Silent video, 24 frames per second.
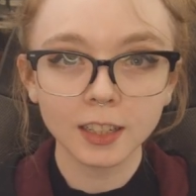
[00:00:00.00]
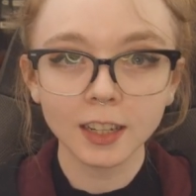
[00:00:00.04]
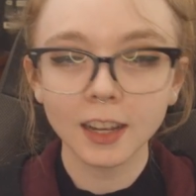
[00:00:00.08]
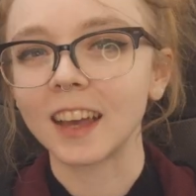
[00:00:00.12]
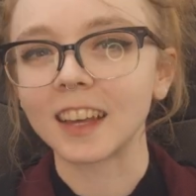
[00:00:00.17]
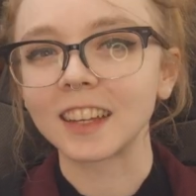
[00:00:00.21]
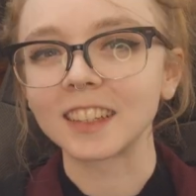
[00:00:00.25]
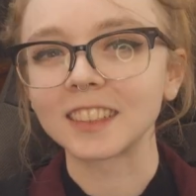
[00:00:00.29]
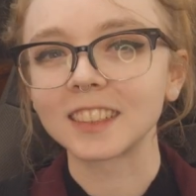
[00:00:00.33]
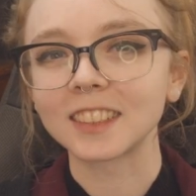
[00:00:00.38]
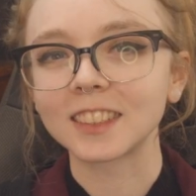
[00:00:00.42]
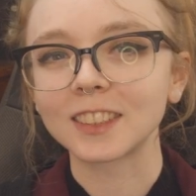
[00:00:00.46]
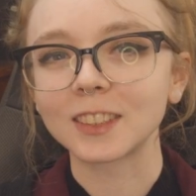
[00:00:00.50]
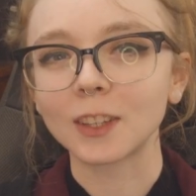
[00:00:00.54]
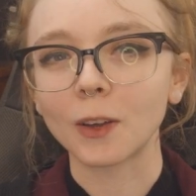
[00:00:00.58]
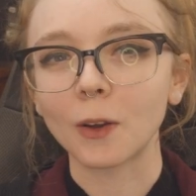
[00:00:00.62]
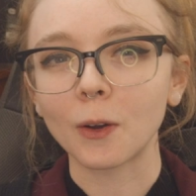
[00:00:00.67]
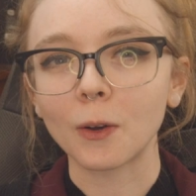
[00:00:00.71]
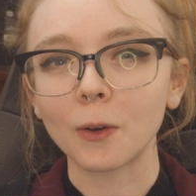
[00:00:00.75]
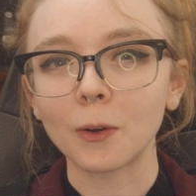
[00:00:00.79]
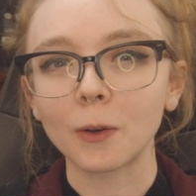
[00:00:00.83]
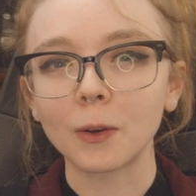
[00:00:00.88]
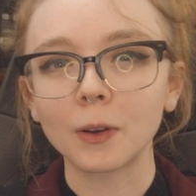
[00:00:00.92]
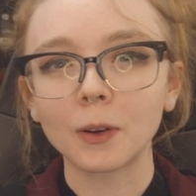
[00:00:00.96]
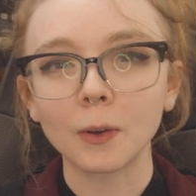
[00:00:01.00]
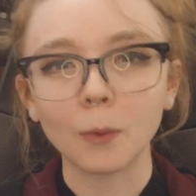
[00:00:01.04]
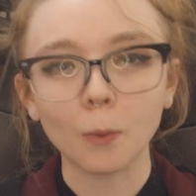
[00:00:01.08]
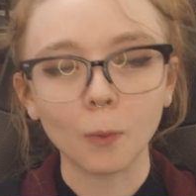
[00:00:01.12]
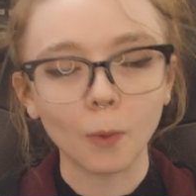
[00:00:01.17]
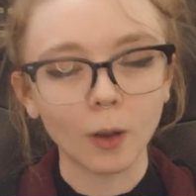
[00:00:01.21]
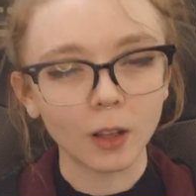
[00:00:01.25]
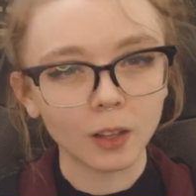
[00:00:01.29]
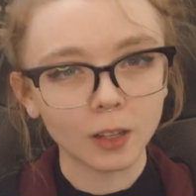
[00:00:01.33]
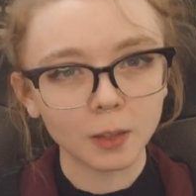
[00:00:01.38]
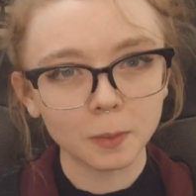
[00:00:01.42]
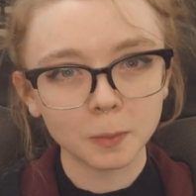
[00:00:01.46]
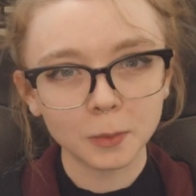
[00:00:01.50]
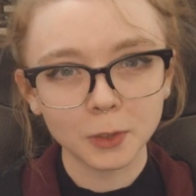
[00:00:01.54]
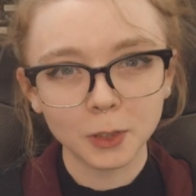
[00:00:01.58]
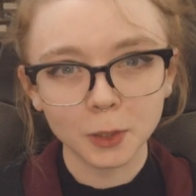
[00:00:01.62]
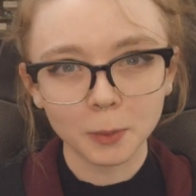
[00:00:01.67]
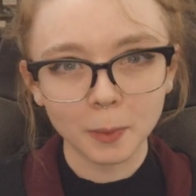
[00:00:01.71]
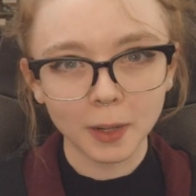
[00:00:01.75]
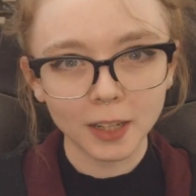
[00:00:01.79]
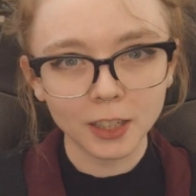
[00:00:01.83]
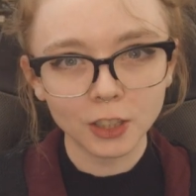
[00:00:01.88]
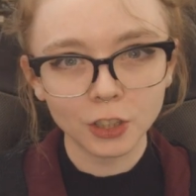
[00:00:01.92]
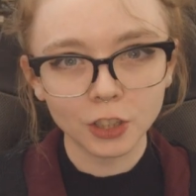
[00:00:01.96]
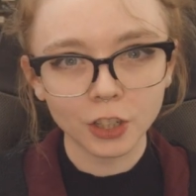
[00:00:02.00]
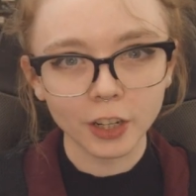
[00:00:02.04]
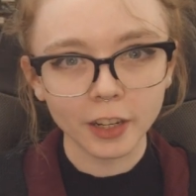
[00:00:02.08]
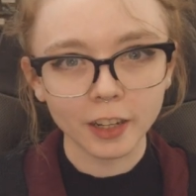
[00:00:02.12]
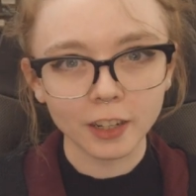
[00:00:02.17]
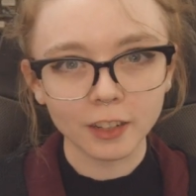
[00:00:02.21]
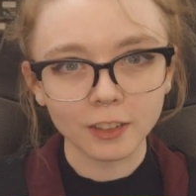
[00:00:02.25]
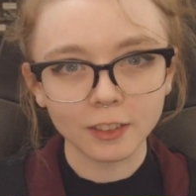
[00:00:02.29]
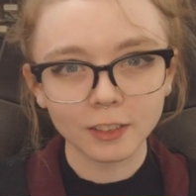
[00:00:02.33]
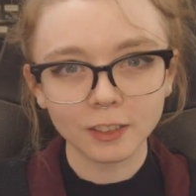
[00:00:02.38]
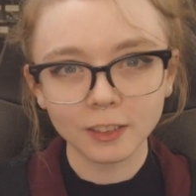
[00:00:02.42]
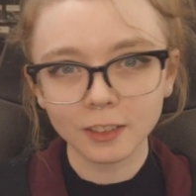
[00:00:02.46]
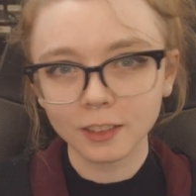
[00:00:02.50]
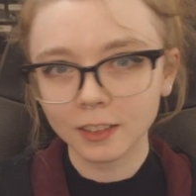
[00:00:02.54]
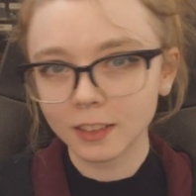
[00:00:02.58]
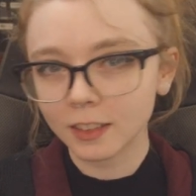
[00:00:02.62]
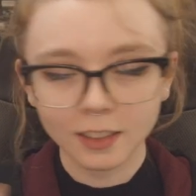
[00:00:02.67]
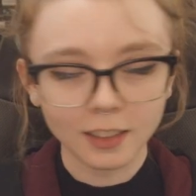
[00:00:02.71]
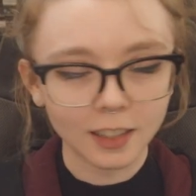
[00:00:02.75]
And so, welcome to my channel.